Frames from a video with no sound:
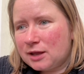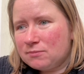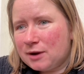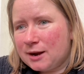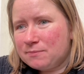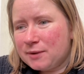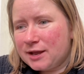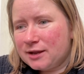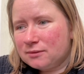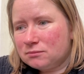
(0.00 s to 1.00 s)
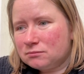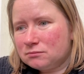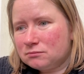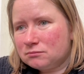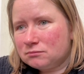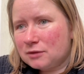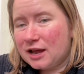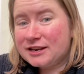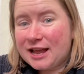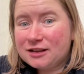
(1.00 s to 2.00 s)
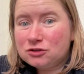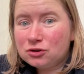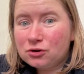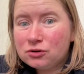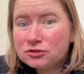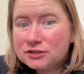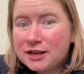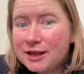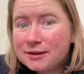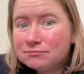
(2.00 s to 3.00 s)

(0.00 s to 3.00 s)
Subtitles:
might be an egg toaster.